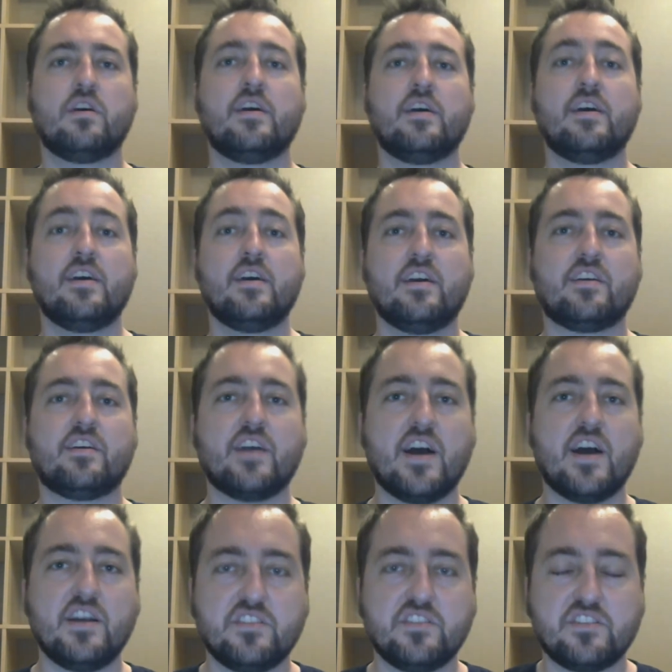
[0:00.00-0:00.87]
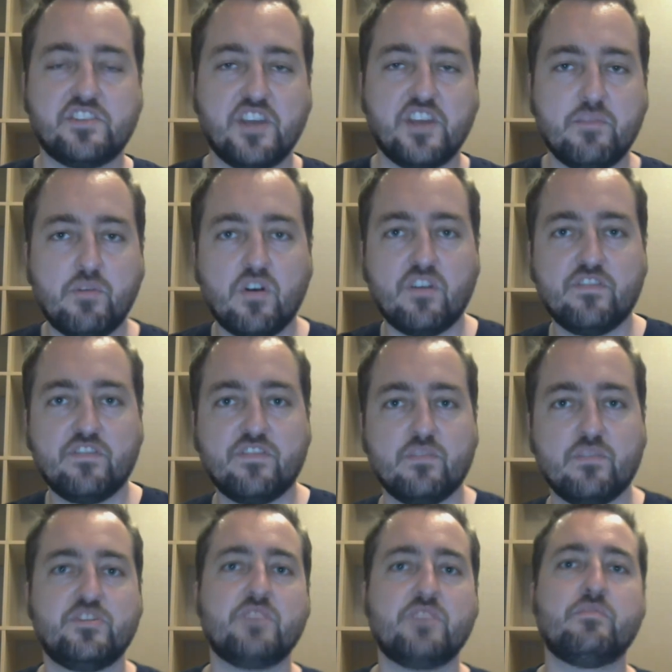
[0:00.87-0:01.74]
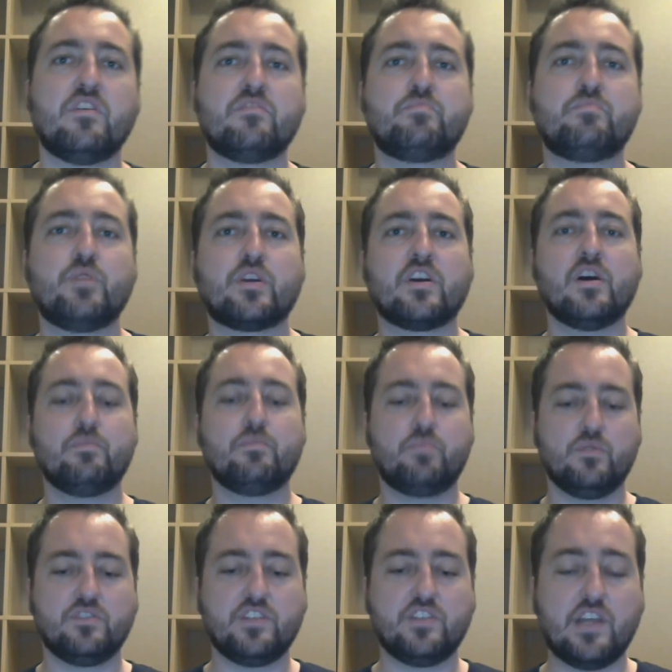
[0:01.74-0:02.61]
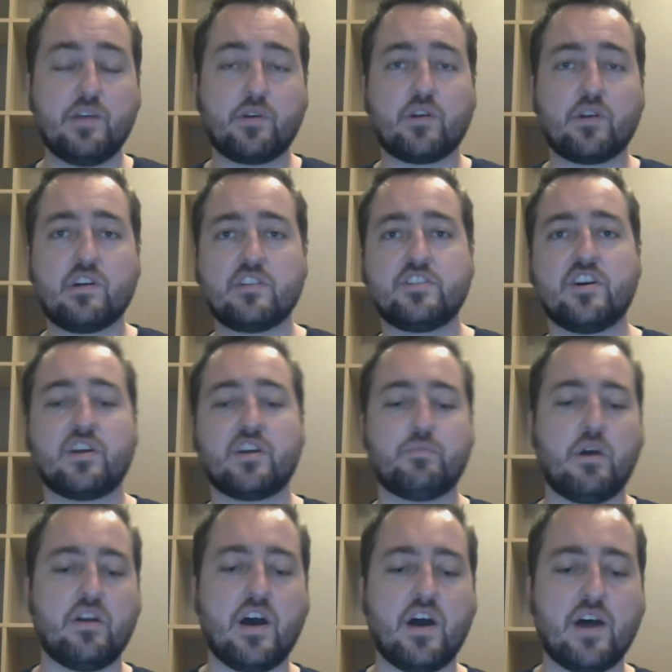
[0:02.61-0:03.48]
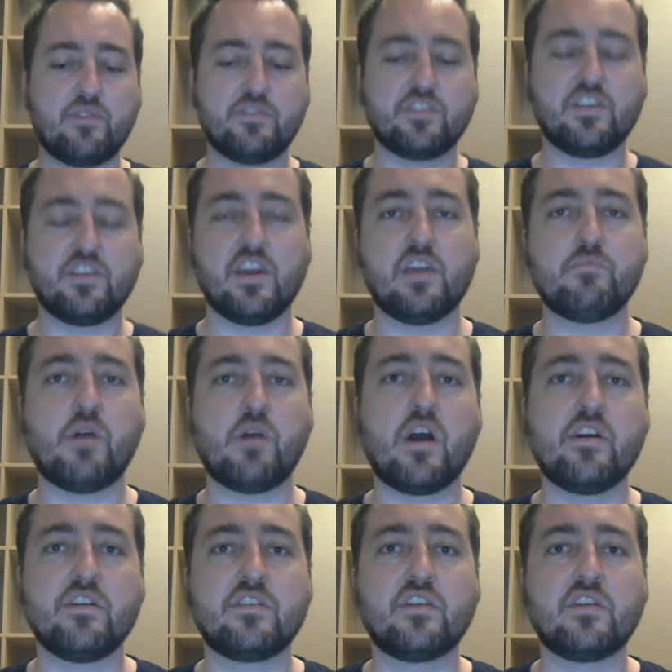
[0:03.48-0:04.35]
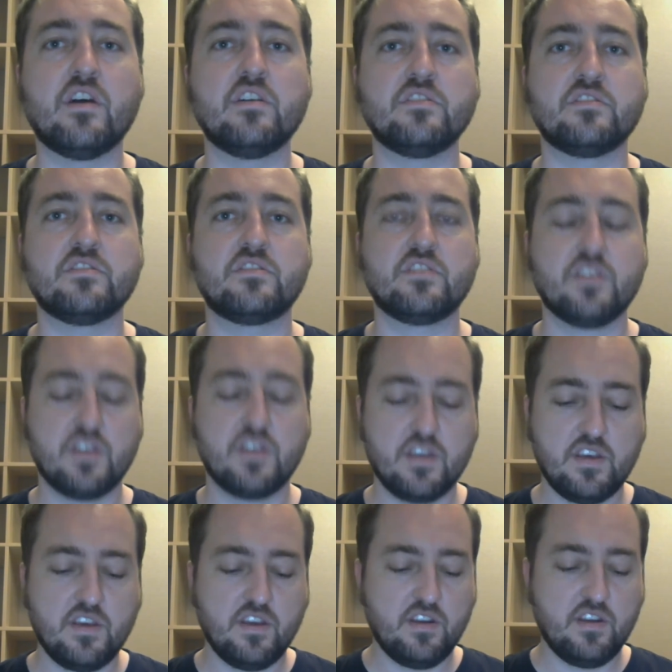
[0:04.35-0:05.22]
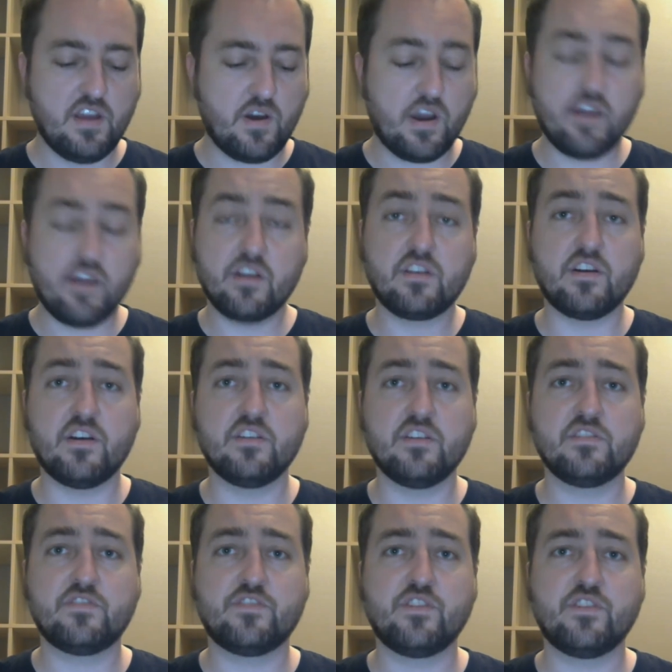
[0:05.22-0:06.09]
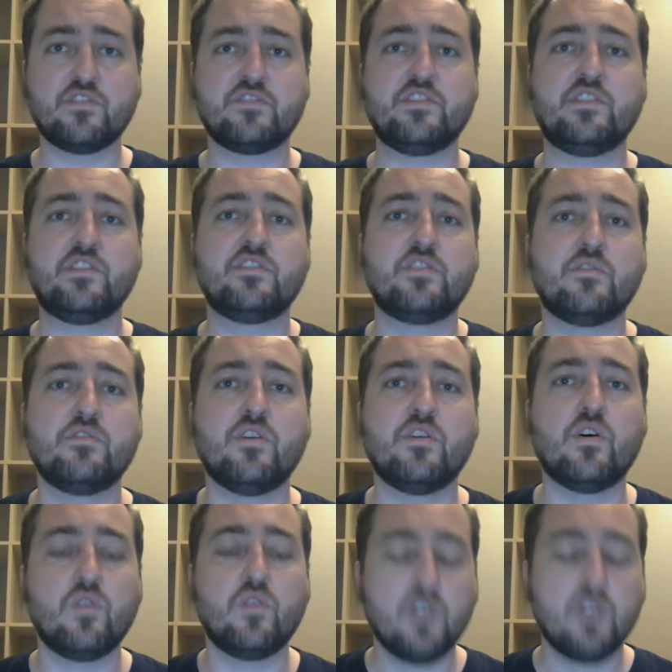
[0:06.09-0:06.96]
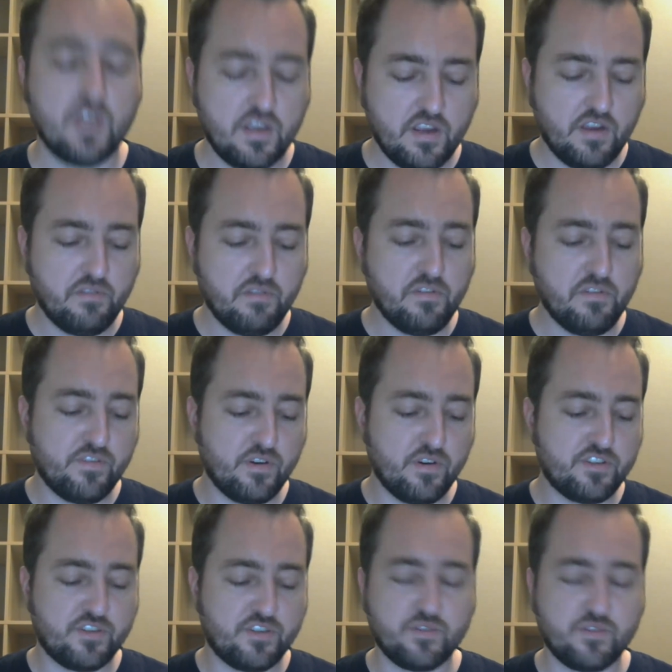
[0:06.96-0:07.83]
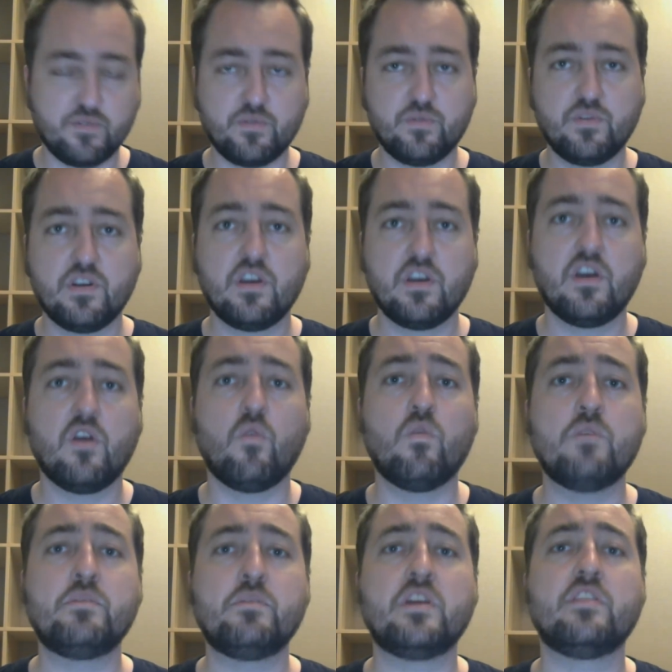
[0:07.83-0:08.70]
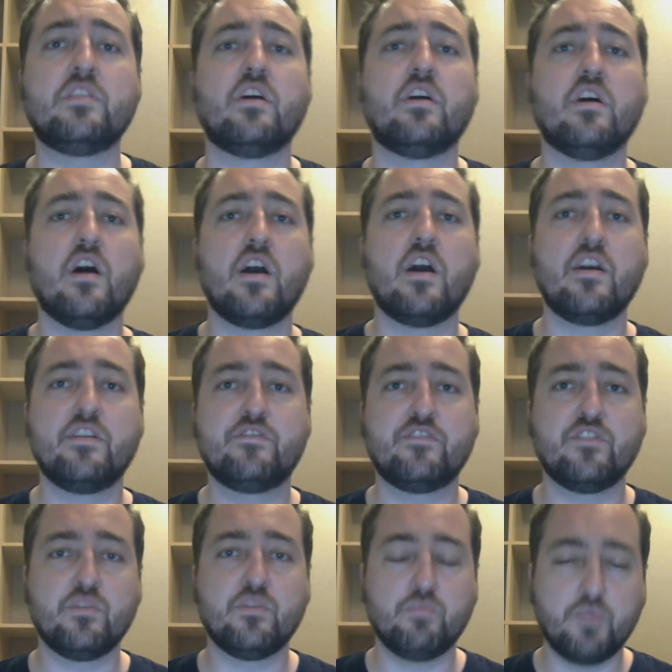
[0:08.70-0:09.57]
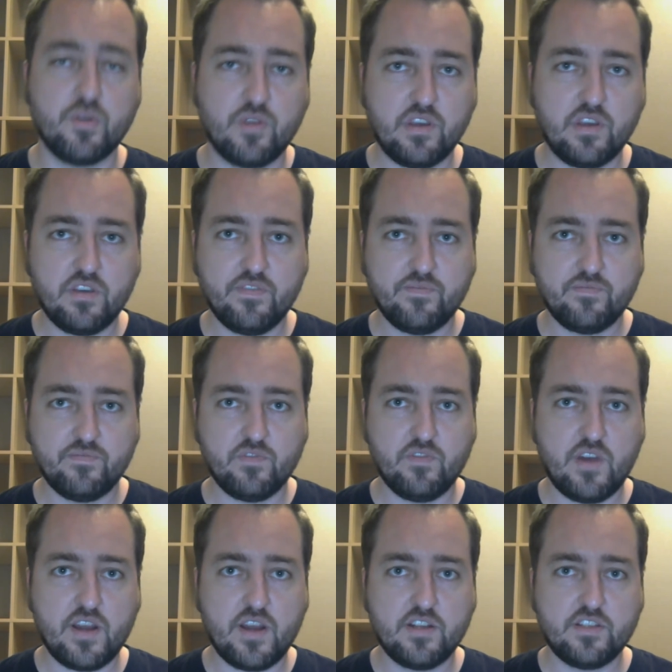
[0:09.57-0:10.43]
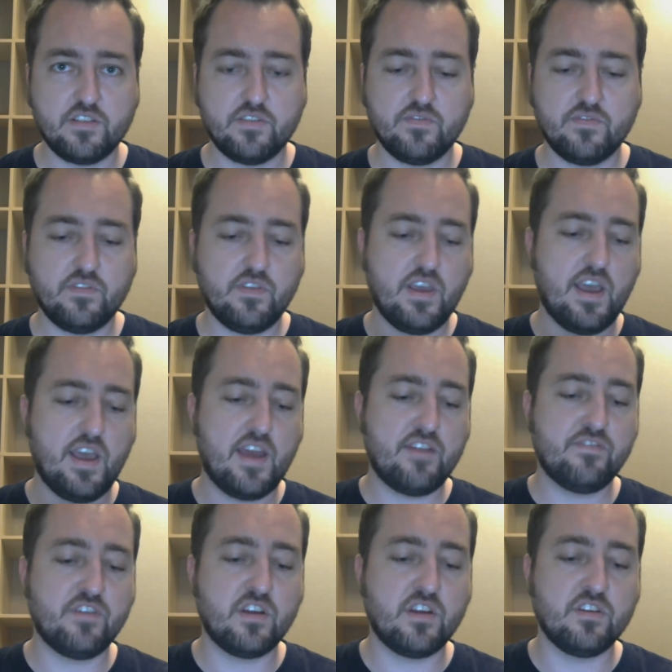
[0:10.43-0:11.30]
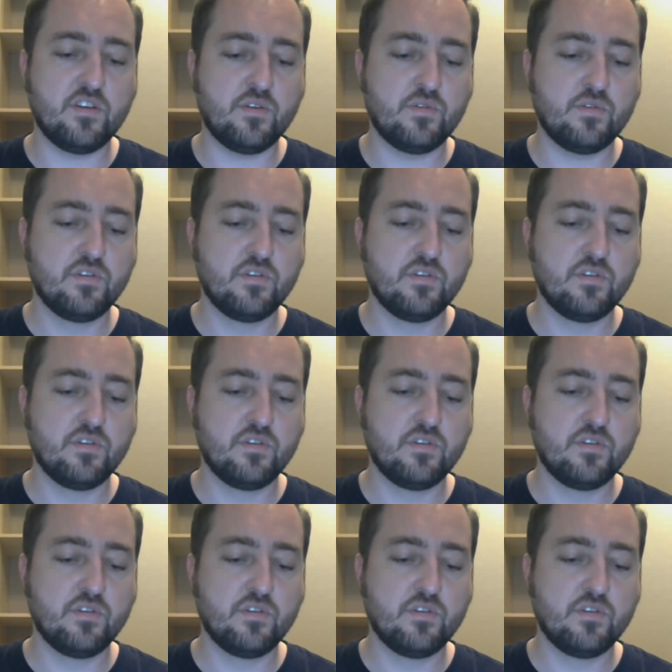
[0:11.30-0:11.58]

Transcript: Hey guys, it's JMULV from JMULV Pickup. Today we're going to talk about how to game hired guns. Now, hired guns, for those of you that don't know, refer to women that are hired for their beauty, right, at a venue